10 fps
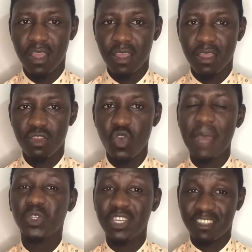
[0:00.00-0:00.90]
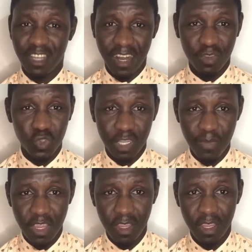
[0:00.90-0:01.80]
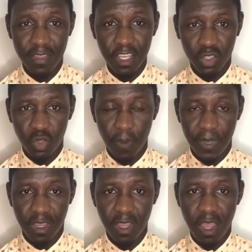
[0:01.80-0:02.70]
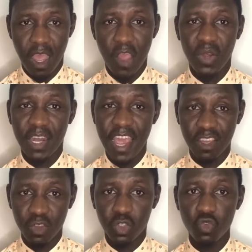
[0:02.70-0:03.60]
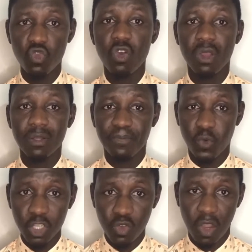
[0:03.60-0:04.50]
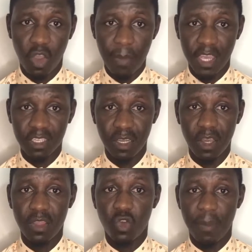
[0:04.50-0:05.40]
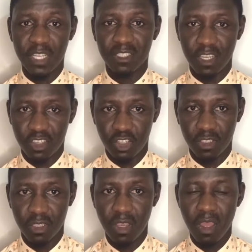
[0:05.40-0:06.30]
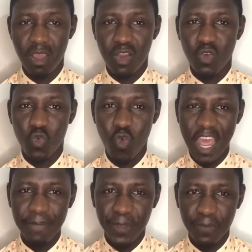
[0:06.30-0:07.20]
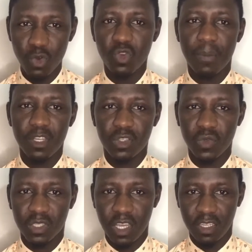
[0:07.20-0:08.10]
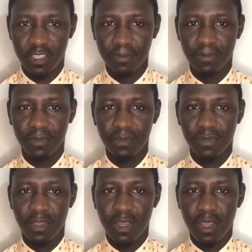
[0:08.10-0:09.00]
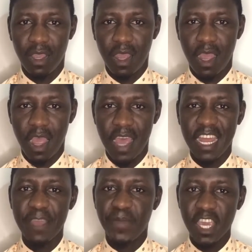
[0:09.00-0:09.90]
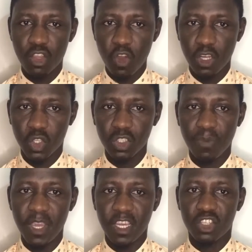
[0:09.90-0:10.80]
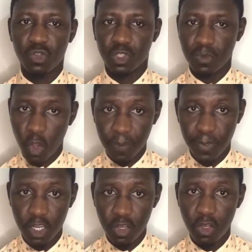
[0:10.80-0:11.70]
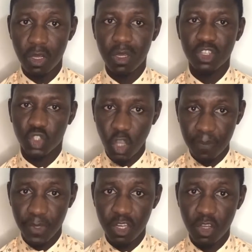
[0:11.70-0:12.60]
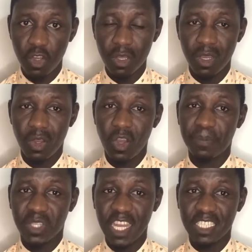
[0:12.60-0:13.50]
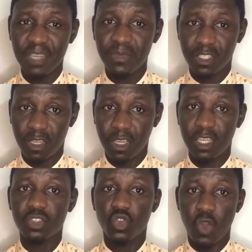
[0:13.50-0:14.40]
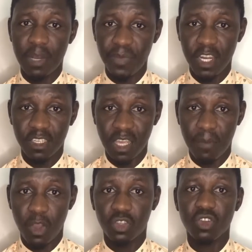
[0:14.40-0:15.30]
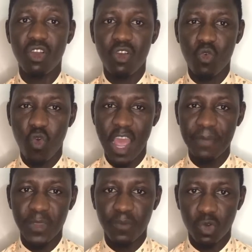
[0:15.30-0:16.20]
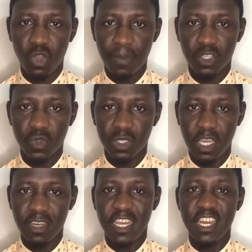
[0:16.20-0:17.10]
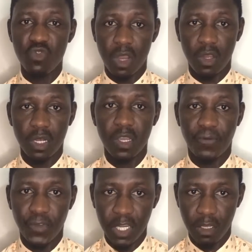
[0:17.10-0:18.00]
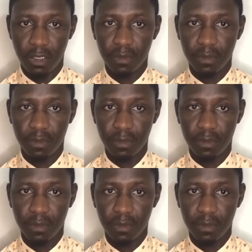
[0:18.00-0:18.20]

you have to interact with me in this topic. I would like you to put your comment the comment sections. Why people commit suicide? And I beg you also to make a short video of 30 seconds to 1 minute about why people commit suicide in your own opinion.